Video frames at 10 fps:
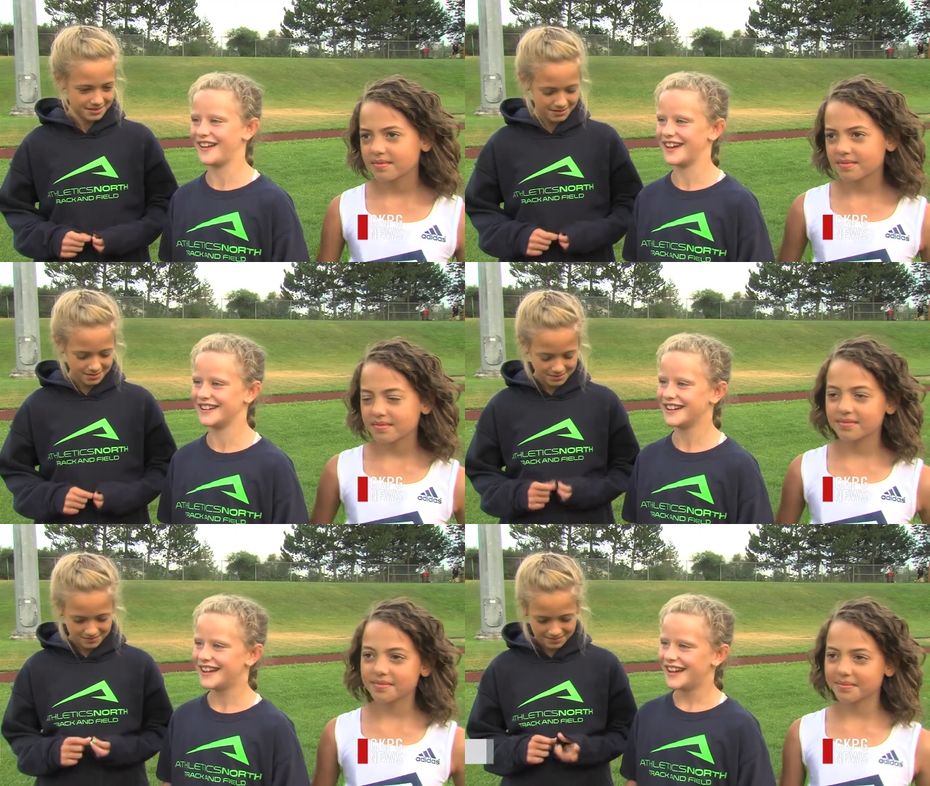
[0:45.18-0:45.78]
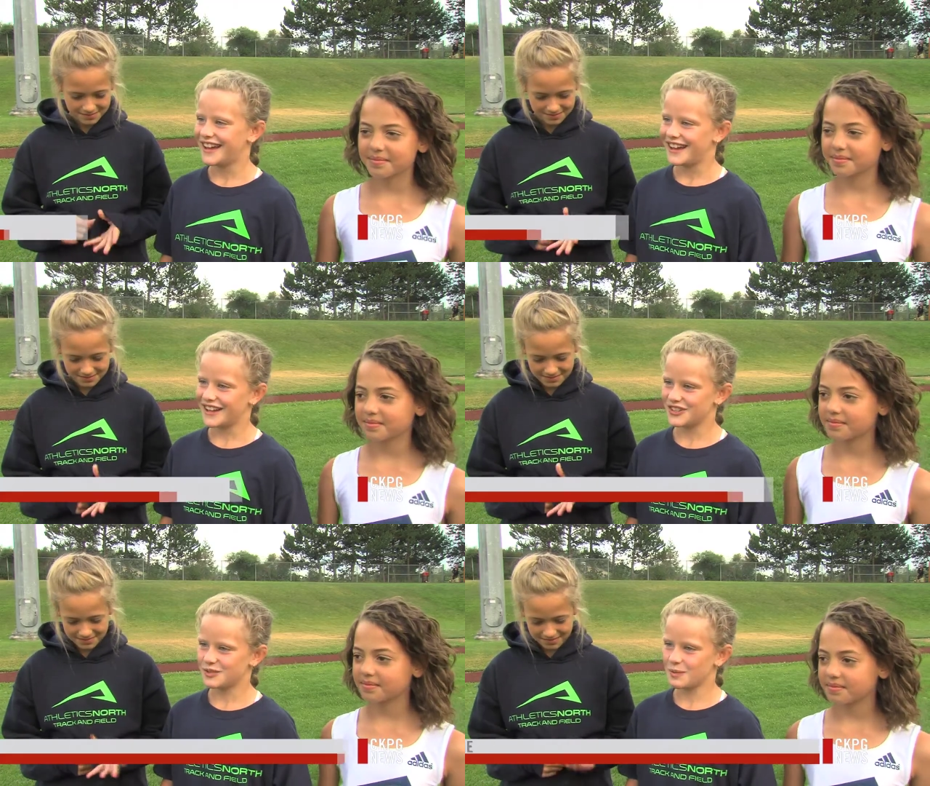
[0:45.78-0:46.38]
Speaker 1: and
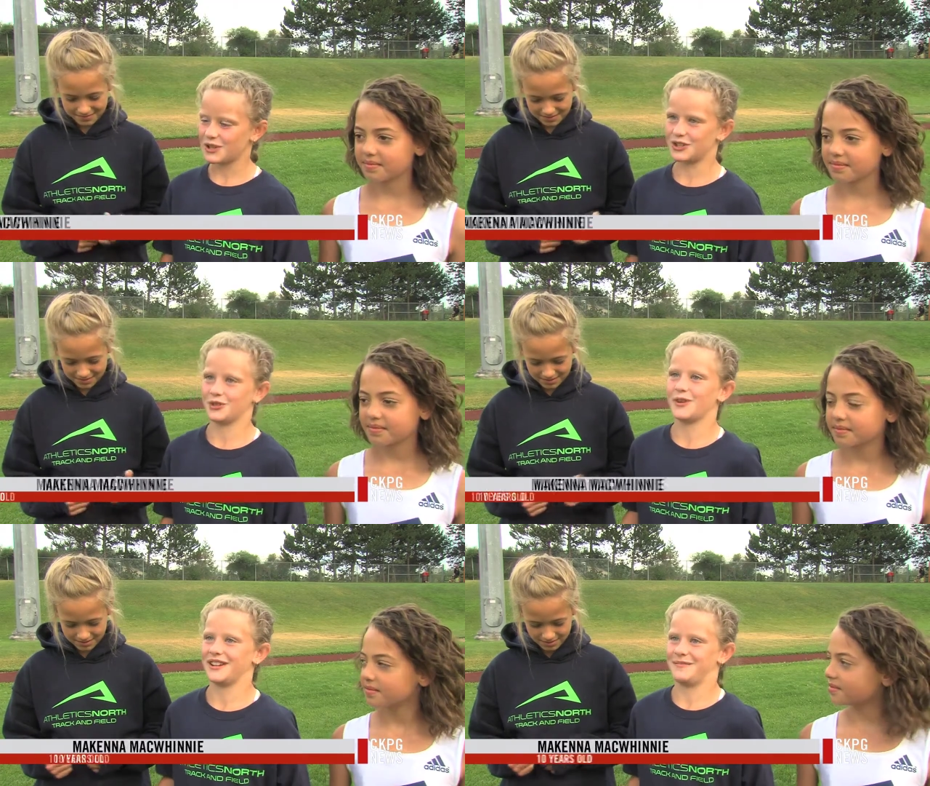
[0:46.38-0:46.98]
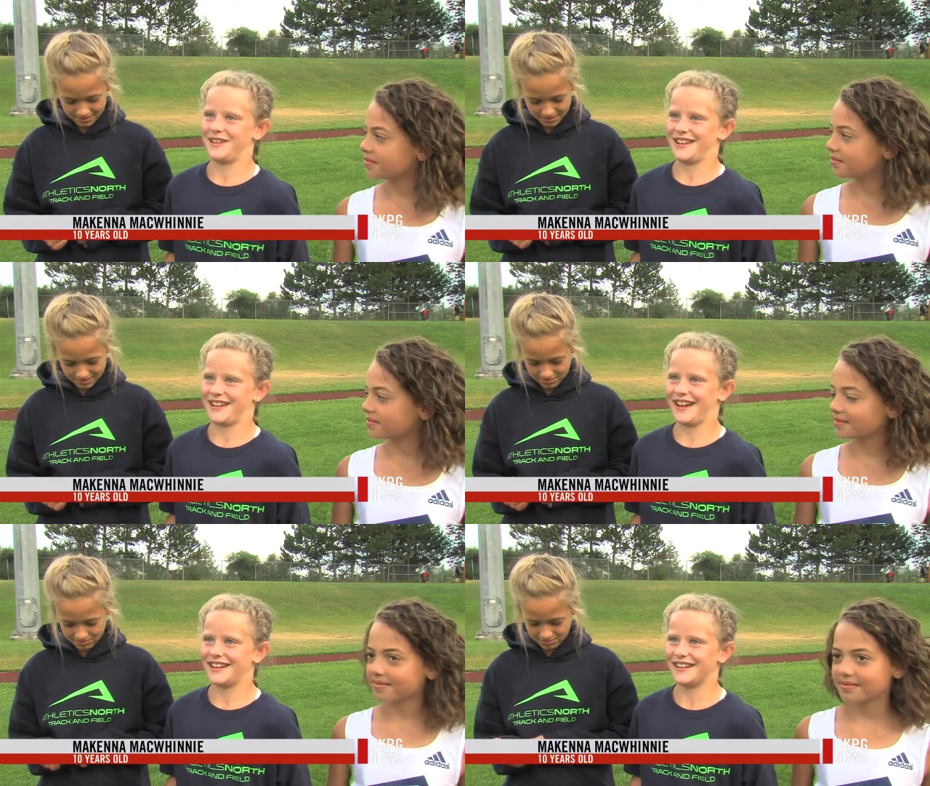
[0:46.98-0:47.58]
it just brings joy to me,
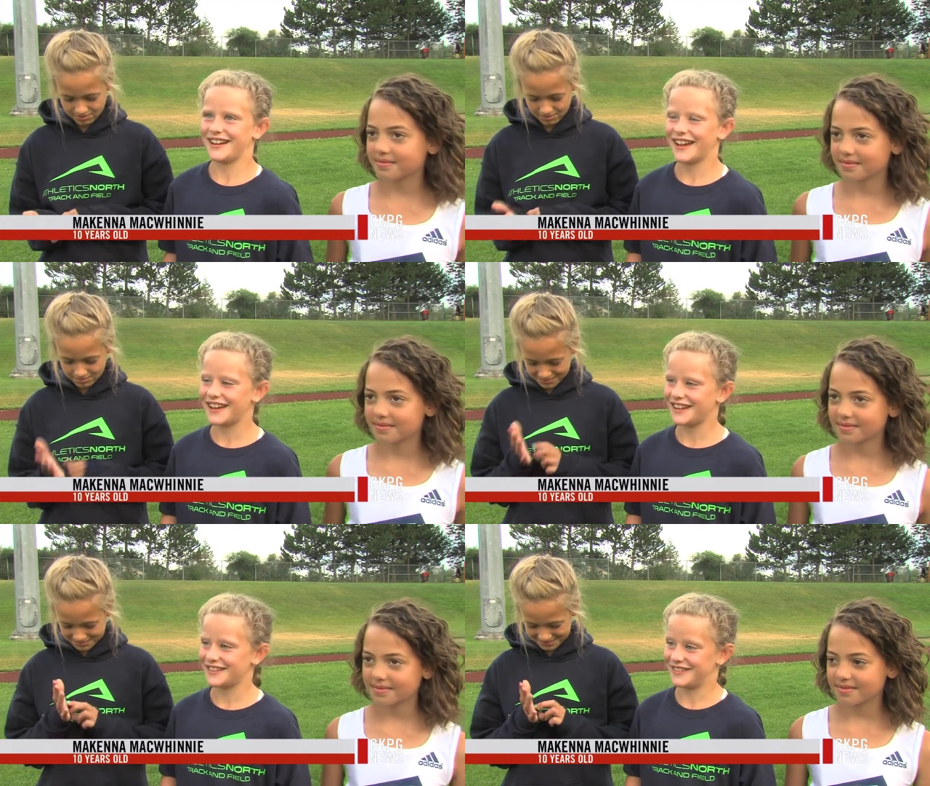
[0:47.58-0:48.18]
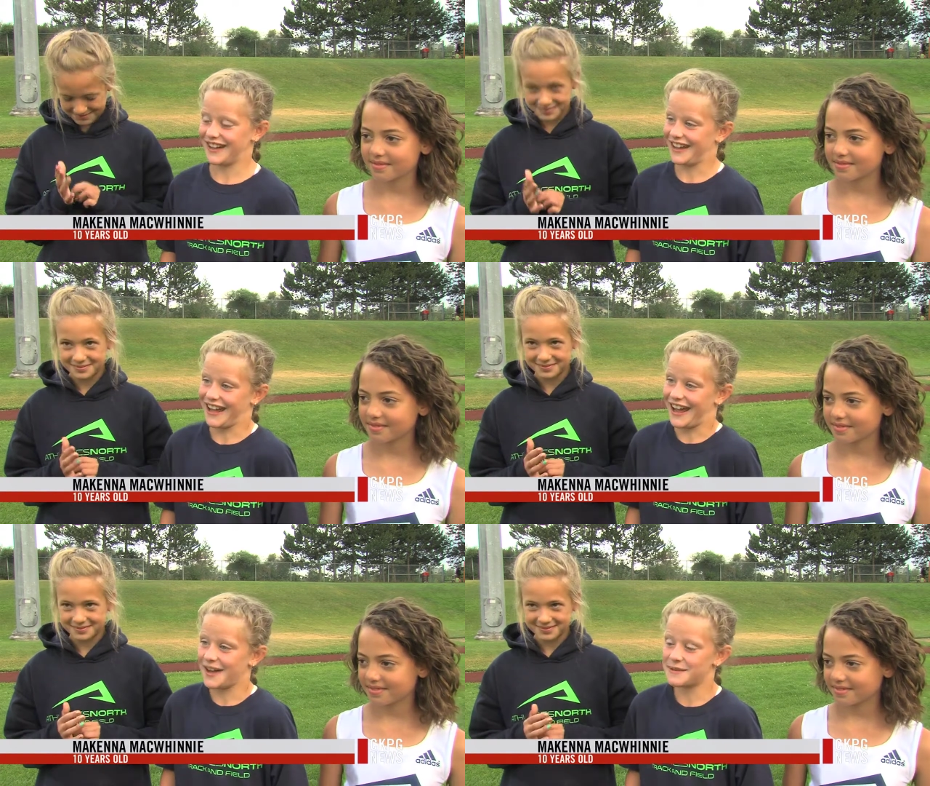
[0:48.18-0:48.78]
and it,
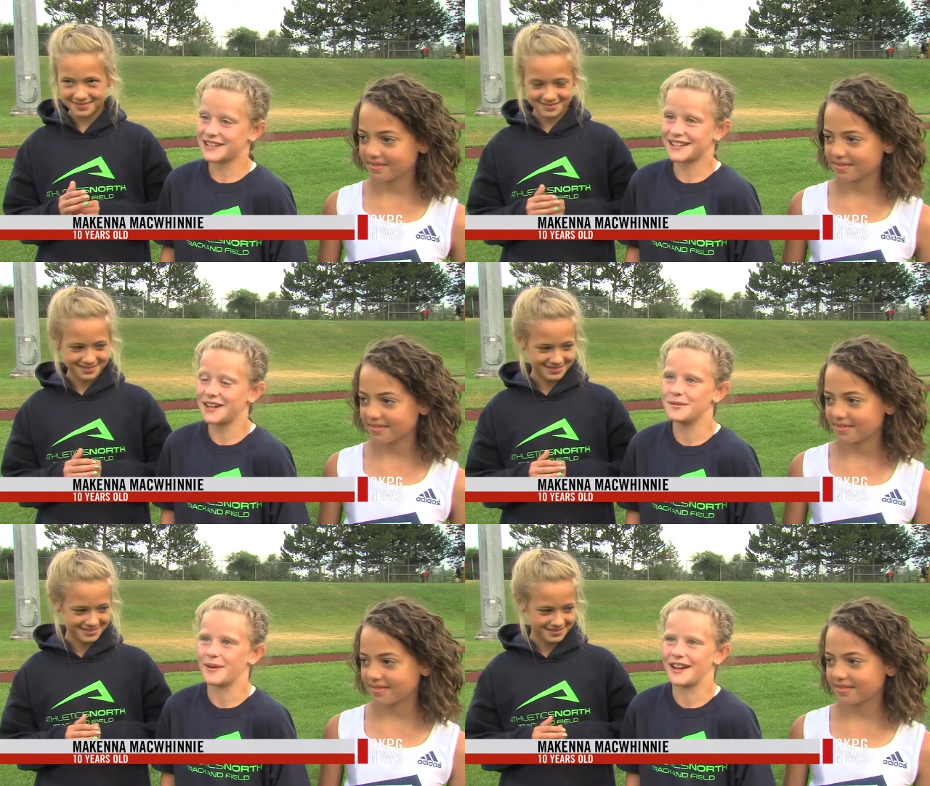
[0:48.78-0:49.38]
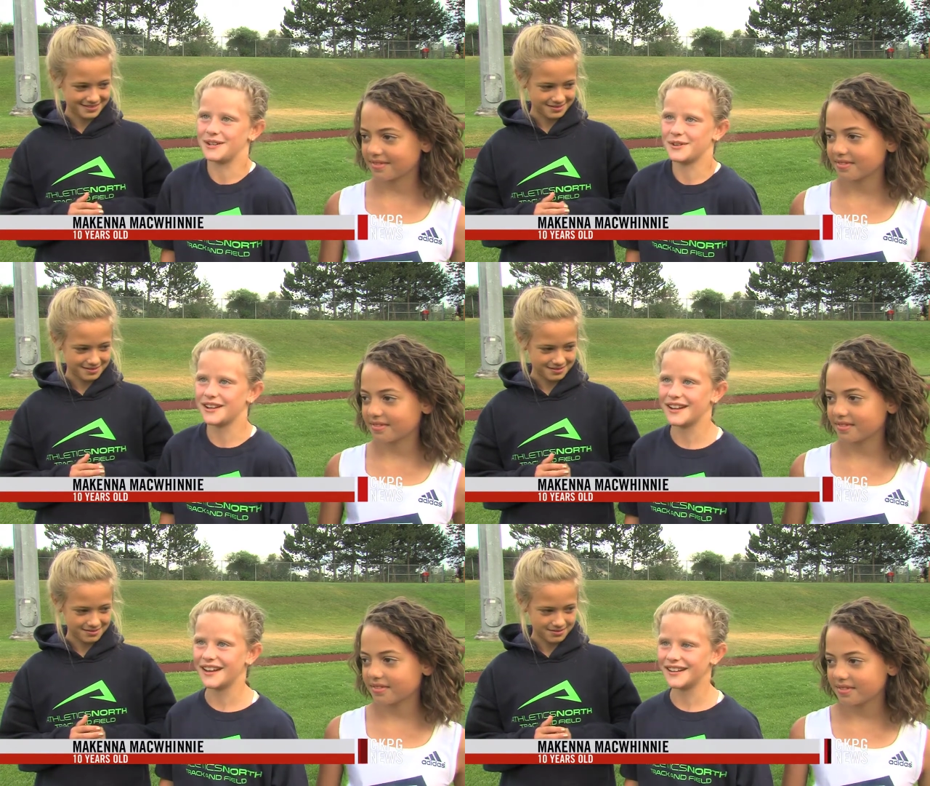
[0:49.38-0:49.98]
I'm excited when I do it,
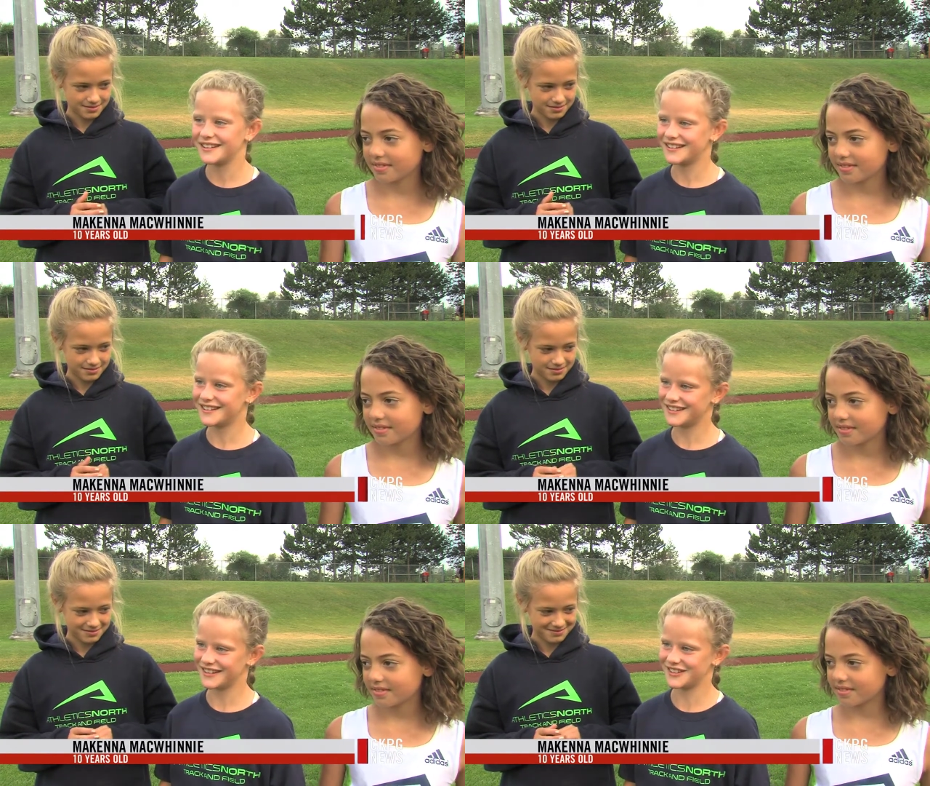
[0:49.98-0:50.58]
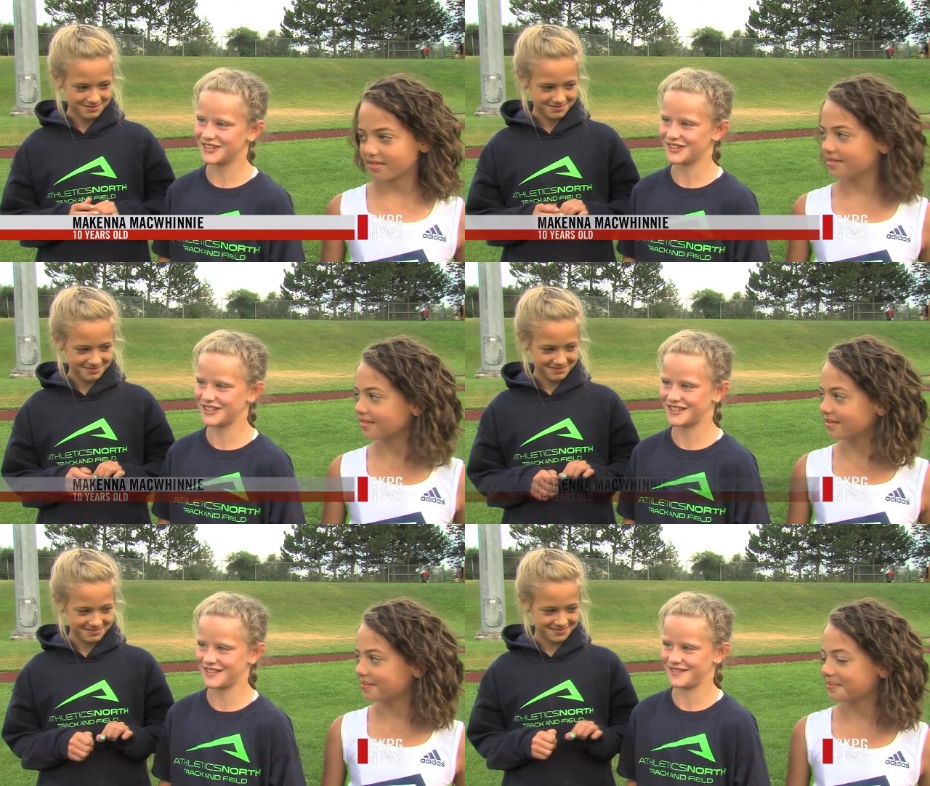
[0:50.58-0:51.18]
and it's
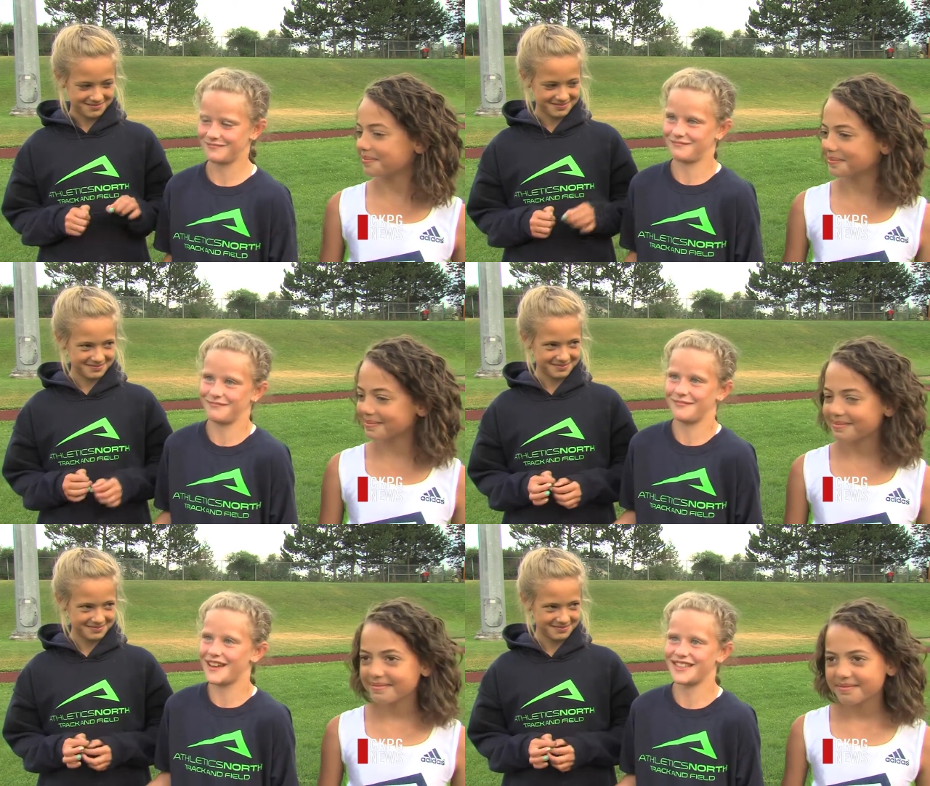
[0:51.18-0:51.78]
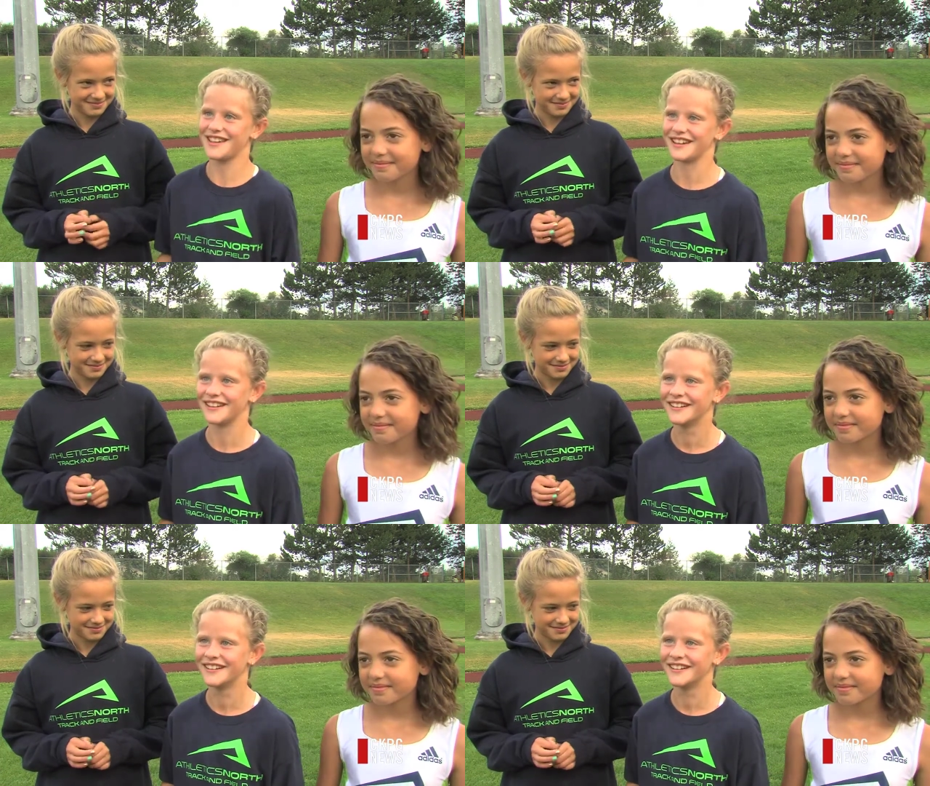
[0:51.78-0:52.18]
just my thing.